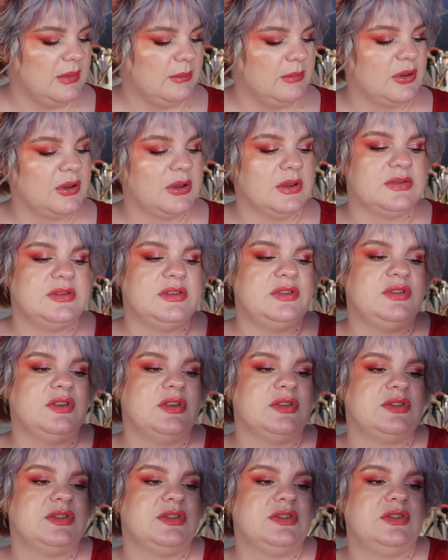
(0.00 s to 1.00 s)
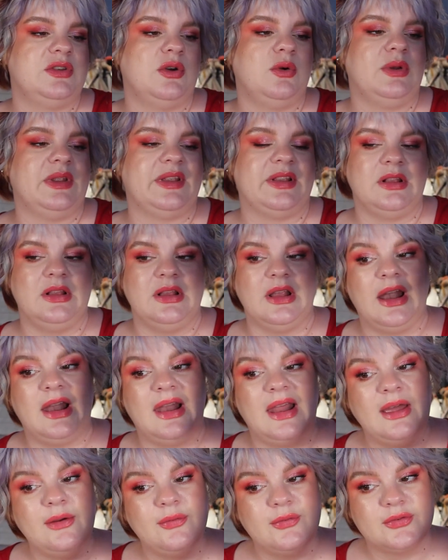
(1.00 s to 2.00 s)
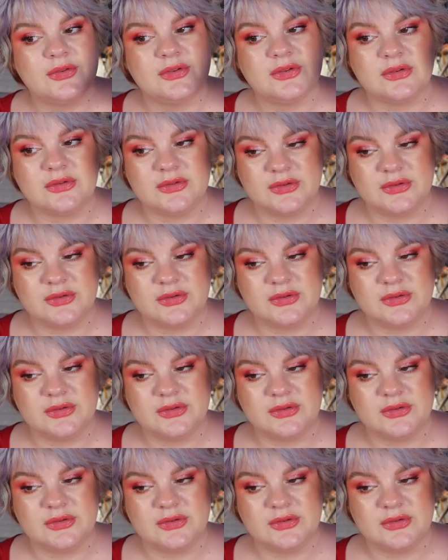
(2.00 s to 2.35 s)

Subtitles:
because it's just so little left.